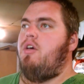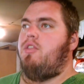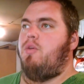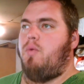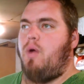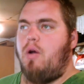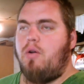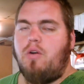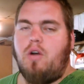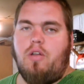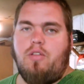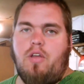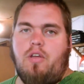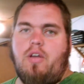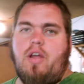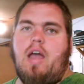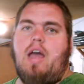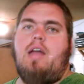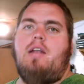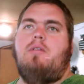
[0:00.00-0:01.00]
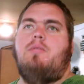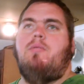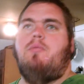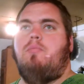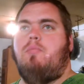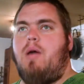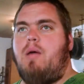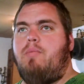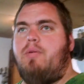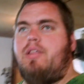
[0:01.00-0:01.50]
The router, on the other hand,
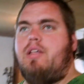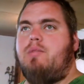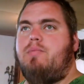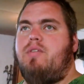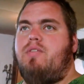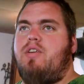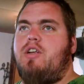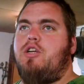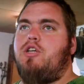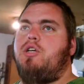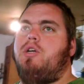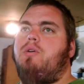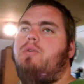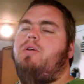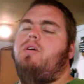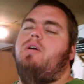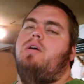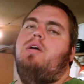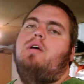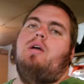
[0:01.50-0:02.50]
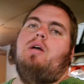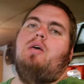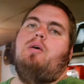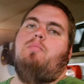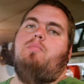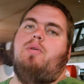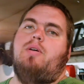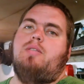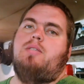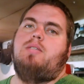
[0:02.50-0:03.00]
might be a little bit of an issue,
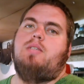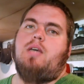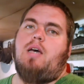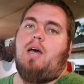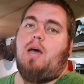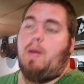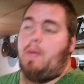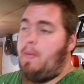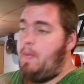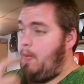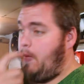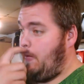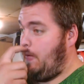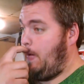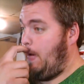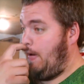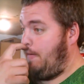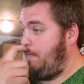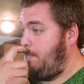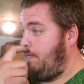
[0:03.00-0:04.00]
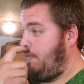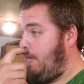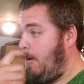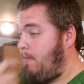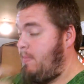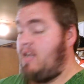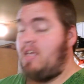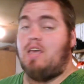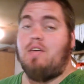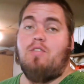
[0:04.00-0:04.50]
but... I'm
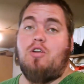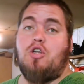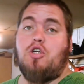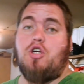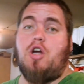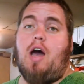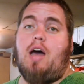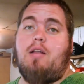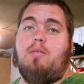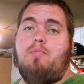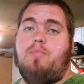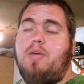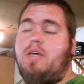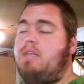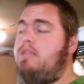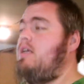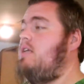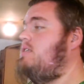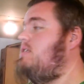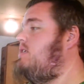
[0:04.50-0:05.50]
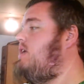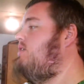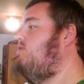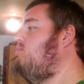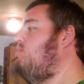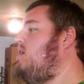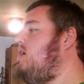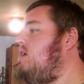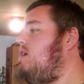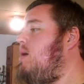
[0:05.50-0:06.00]
going to give it a shot, because that's
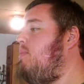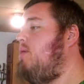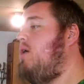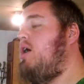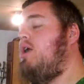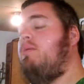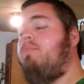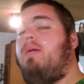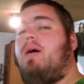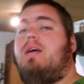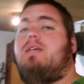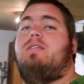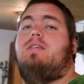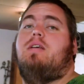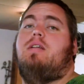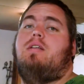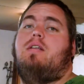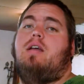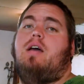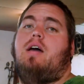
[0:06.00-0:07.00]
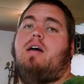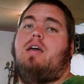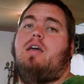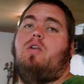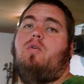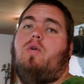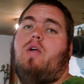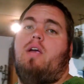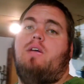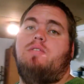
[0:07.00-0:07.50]
saving me a couple $100
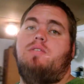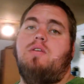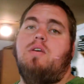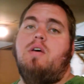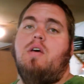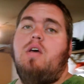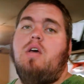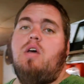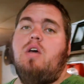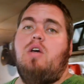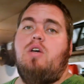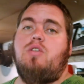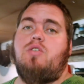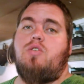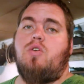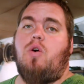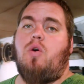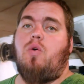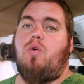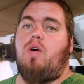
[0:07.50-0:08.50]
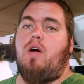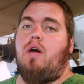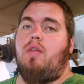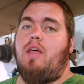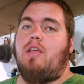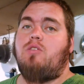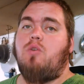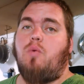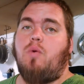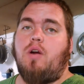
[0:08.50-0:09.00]
in rails. So
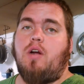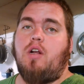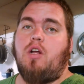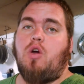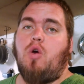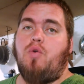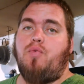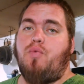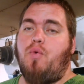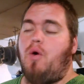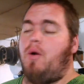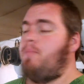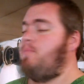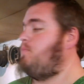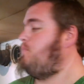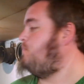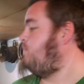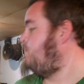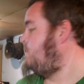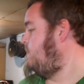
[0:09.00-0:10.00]
that's what we're going to go for.